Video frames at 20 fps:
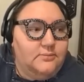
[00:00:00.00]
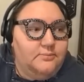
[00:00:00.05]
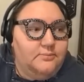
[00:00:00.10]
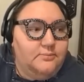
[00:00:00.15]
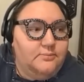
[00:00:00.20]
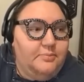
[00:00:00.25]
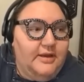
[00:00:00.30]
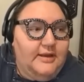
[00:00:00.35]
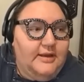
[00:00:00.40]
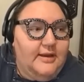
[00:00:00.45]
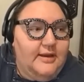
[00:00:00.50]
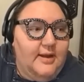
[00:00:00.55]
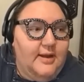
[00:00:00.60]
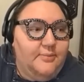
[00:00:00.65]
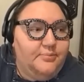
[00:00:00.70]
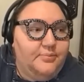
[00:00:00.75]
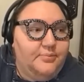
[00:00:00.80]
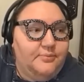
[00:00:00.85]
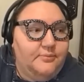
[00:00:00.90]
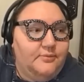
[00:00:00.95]
picking
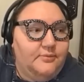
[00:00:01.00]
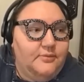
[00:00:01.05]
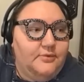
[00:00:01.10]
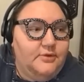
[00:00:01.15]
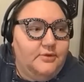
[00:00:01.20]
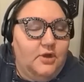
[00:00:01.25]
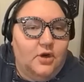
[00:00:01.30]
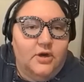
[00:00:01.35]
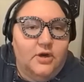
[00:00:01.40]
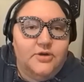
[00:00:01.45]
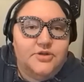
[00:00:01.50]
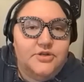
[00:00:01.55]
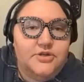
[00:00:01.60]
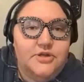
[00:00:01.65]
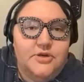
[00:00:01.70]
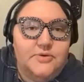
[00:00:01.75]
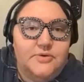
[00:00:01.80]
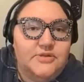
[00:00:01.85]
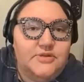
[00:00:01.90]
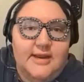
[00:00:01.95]
up large
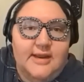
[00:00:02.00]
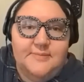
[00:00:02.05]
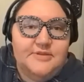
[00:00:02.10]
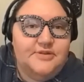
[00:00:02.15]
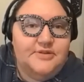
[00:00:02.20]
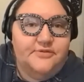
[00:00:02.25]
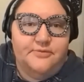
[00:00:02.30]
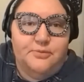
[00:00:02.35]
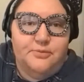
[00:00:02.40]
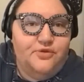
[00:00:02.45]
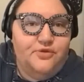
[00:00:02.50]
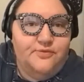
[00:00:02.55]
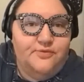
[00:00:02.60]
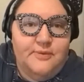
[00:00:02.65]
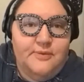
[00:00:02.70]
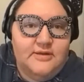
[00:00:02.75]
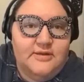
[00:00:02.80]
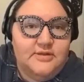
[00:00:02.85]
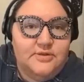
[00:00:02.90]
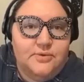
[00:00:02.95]
new types of
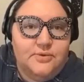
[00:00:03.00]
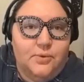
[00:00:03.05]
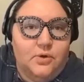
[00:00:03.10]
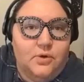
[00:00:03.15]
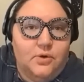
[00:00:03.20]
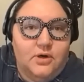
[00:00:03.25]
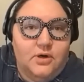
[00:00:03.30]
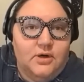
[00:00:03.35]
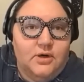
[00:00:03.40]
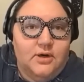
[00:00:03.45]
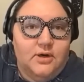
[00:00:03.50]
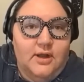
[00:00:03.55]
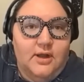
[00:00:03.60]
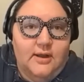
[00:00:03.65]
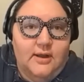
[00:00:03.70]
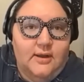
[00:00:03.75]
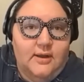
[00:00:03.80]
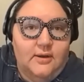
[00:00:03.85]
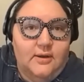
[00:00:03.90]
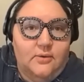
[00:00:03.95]
movement
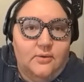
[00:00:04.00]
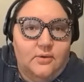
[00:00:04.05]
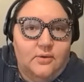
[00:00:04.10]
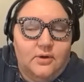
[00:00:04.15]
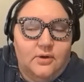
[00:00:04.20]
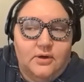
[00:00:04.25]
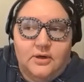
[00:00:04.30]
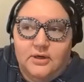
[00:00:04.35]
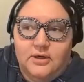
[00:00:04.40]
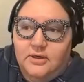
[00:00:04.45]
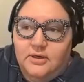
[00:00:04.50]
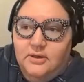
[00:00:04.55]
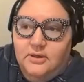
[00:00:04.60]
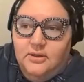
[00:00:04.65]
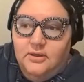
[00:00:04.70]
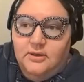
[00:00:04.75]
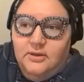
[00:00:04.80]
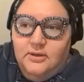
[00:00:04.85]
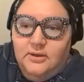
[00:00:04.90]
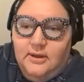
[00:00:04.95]
or
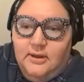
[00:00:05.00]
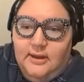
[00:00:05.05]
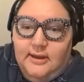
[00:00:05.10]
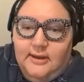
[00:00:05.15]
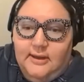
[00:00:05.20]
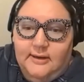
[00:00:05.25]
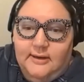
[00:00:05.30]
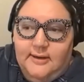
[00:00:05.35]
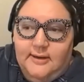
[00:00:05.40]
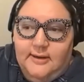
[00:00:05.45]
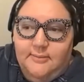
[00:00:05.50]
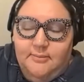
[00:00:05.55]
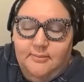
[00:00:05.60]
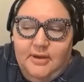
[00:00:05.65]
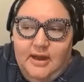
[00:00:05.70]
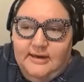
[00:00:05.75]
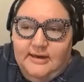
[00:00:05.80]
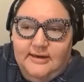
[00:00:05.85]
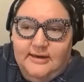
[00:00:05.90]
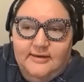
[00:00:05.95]

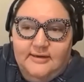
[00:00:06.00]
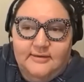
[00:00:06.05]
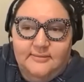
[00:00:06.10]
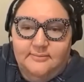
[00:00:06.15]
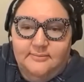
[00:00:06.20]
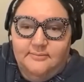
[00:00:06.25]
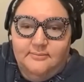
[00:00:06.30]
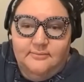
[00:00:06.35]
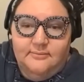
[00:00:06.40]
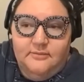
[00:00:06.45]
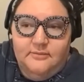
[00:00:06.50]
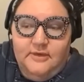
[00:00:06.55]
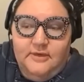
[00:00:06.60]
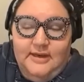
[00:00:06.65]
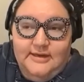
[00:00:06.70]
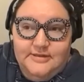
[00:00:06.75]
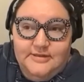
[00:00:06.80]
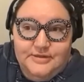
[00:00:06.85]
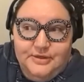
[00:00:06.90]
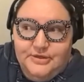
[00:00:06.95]
embodied
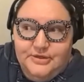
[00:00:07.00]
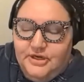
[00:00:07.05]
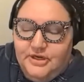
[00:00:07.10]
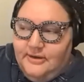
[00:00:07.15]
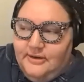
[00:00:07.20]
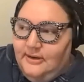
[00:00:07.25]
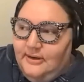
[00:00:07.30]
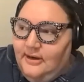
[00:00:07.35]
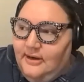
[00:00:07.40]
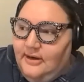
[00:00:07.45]
exertion,